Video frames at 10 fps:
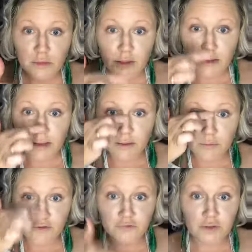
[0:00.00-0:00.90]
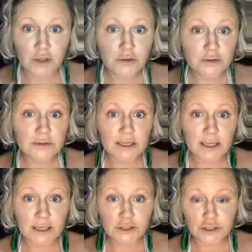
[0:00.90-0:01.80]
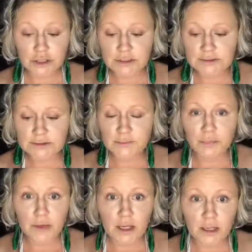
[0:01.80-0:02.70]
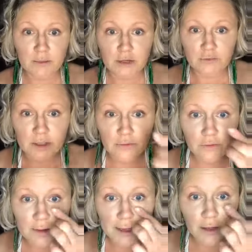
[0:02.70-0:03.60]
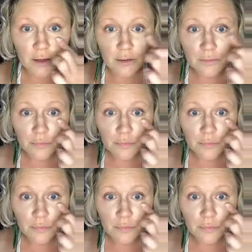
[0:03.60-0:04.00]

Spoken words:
Down the bridge of the nose with any extras. Now I'm going to do another layer.